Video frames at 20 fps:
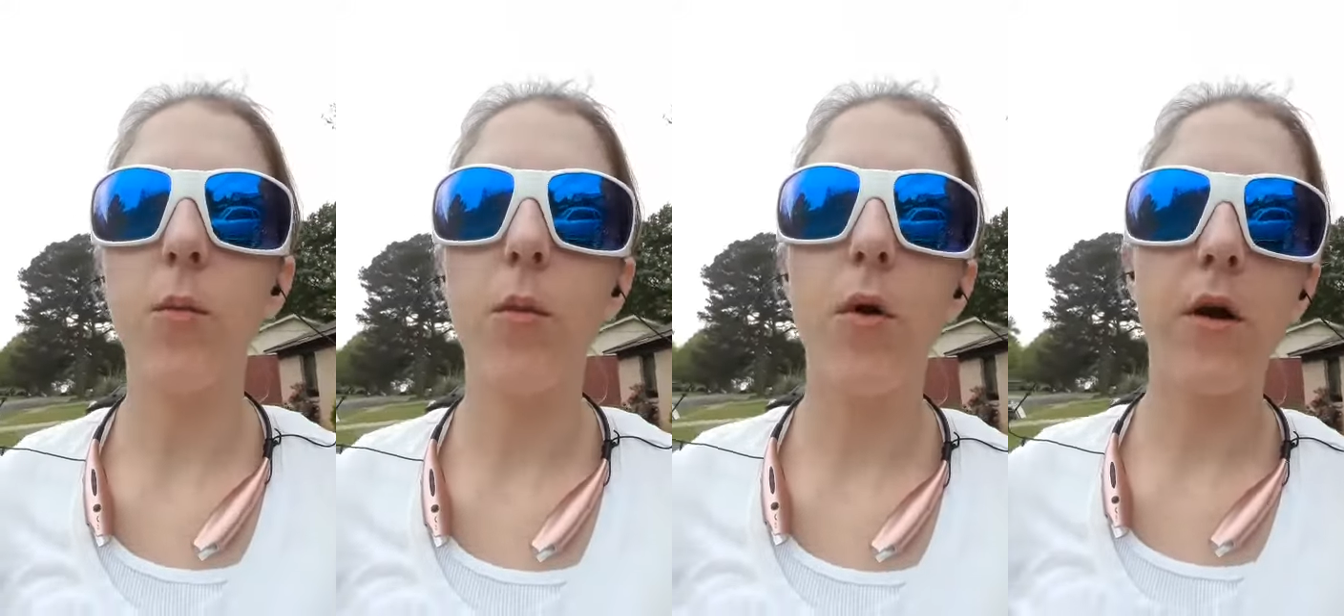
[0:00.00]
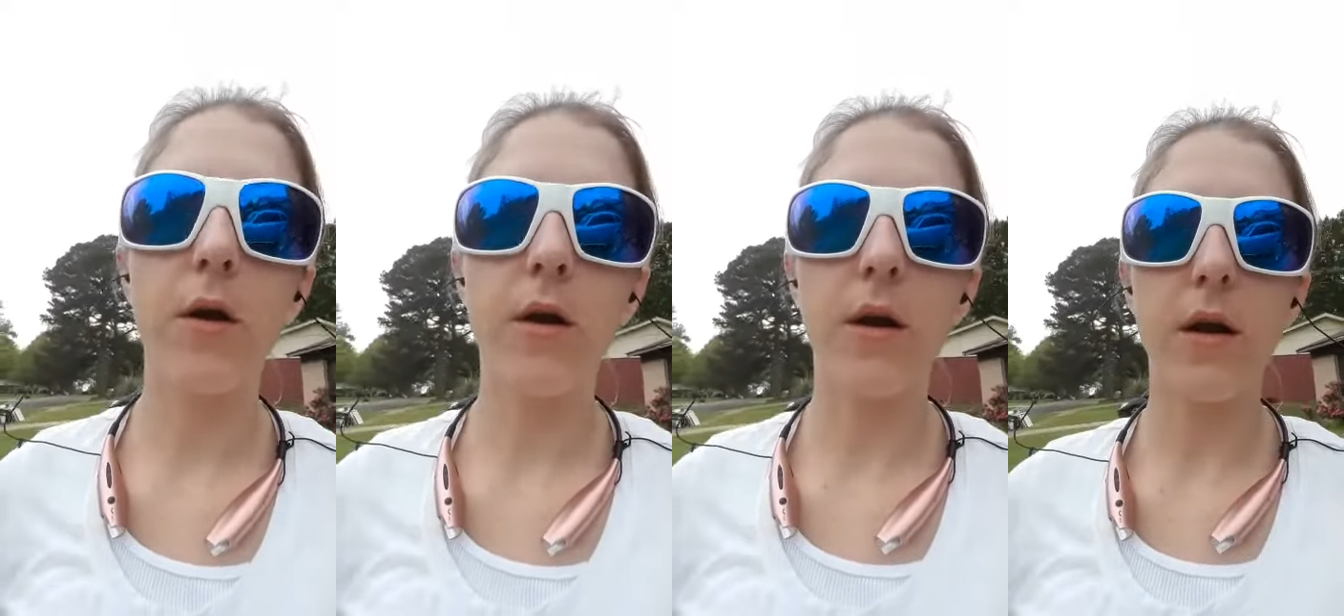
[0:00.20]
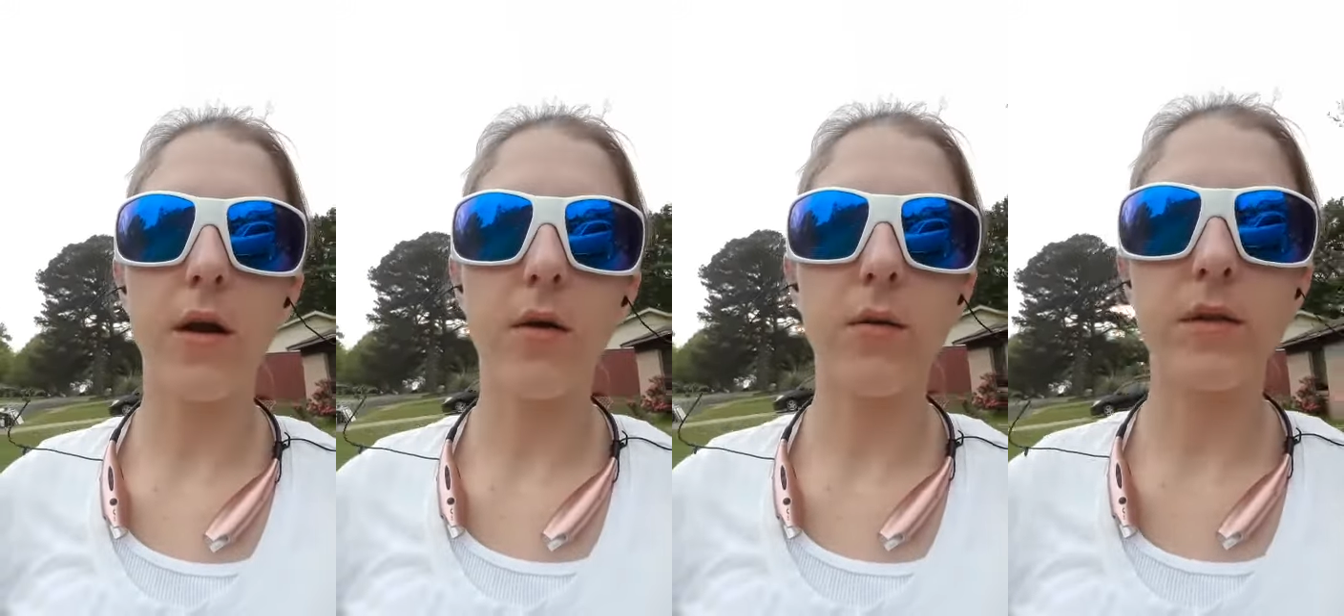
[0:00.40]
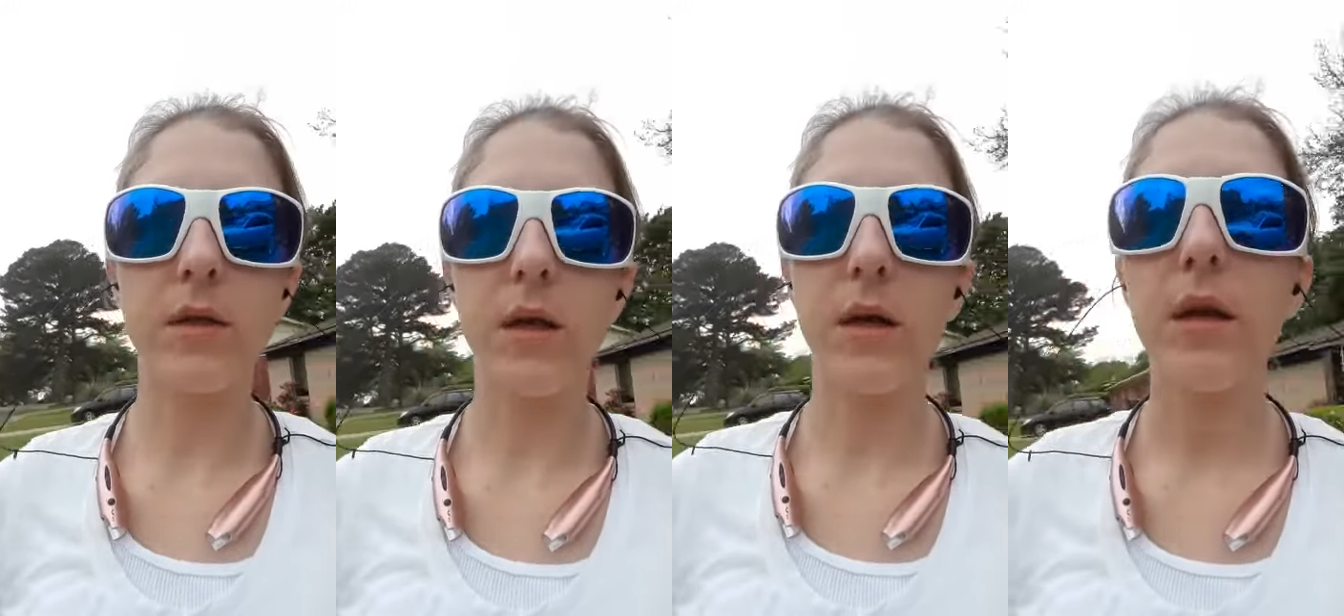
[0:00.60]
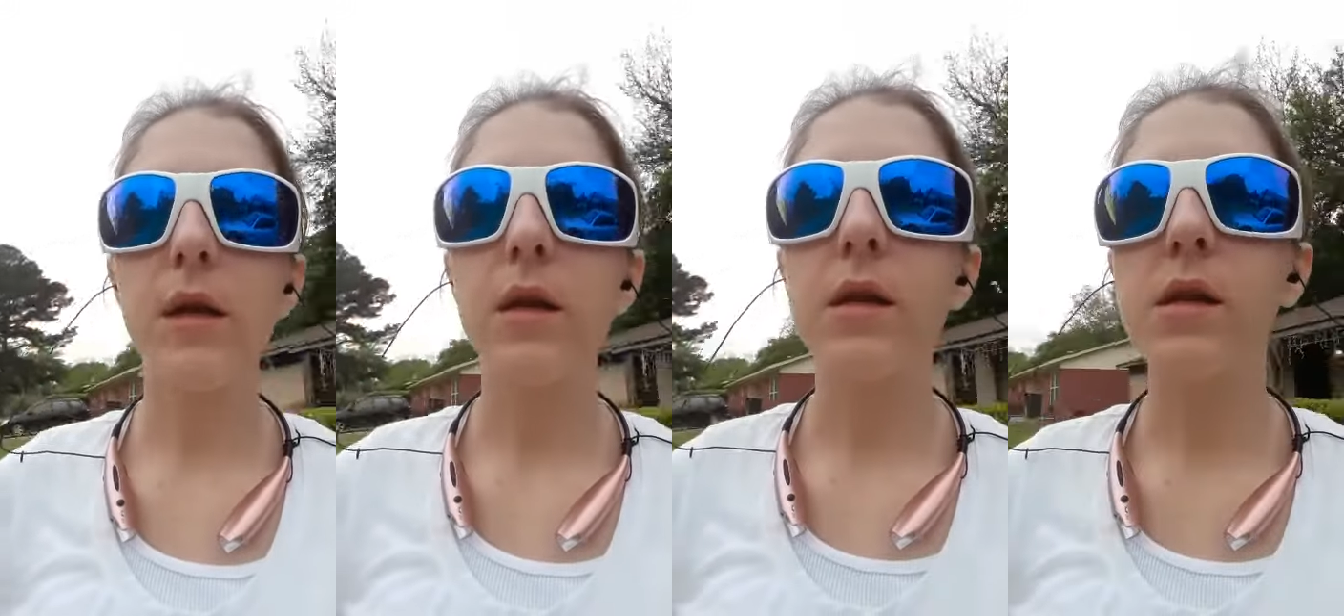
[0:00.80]
barking. I was
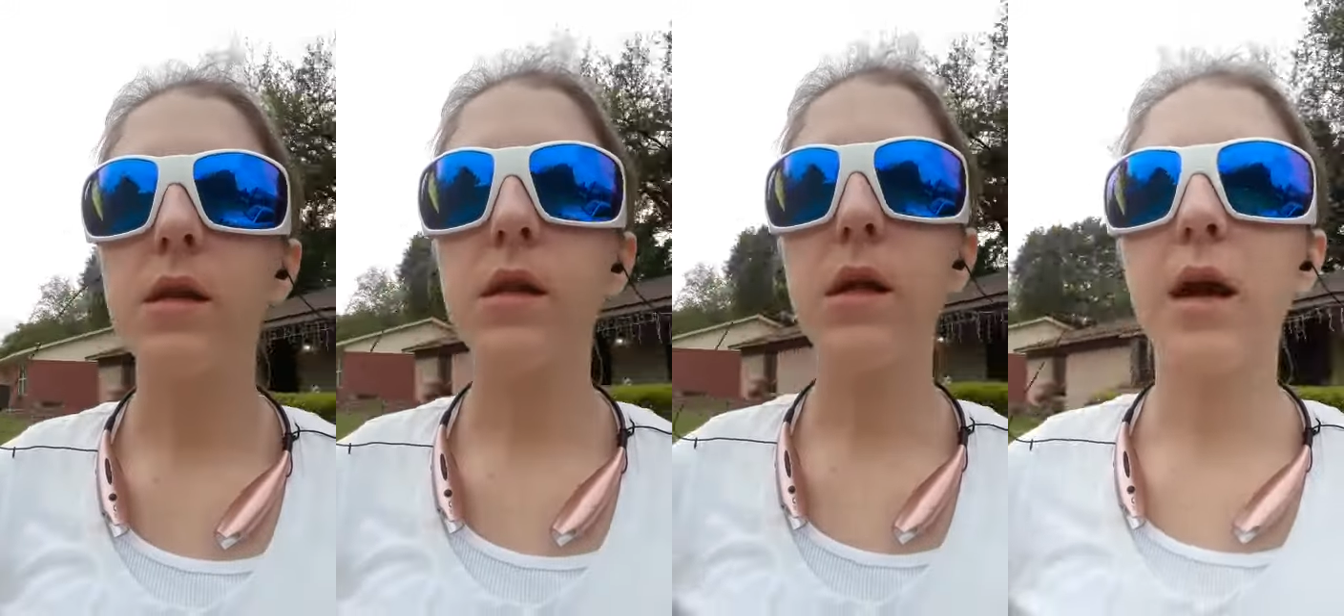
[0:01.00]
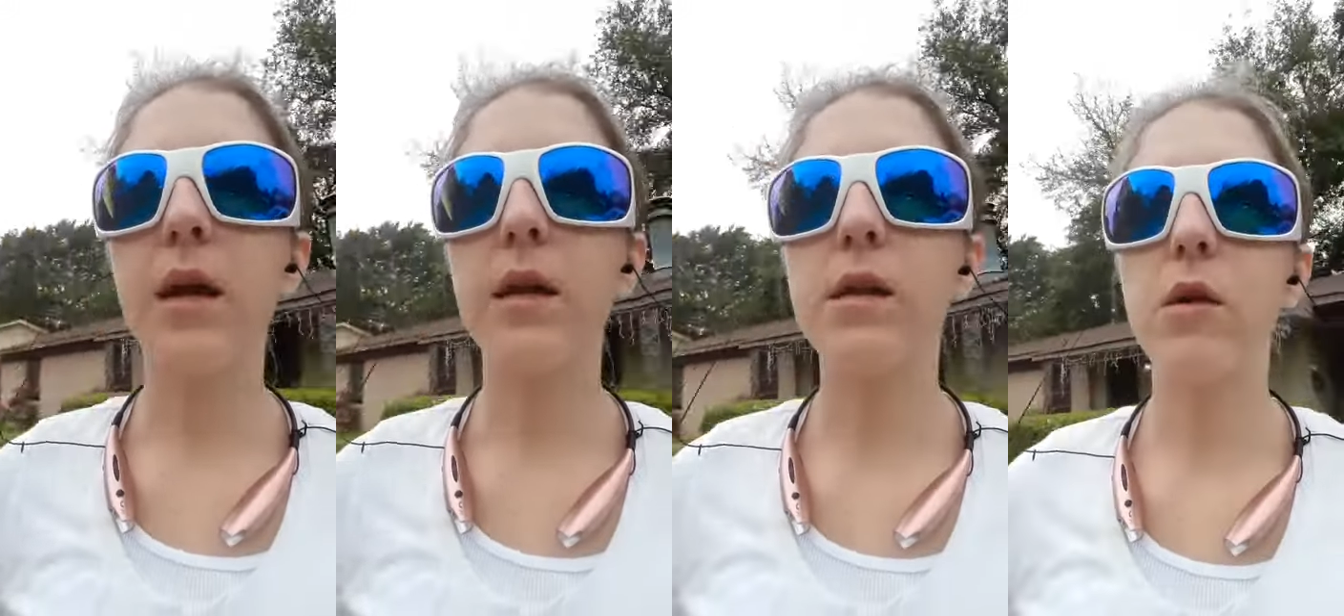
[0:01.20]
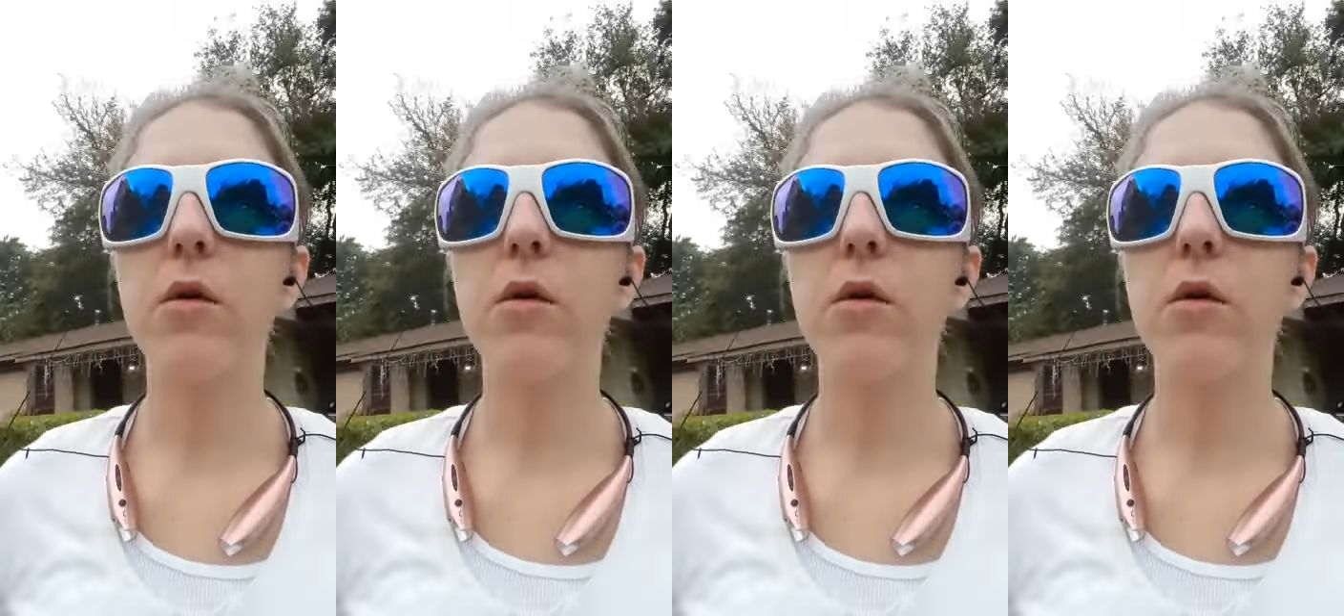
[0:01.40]
like, get inside.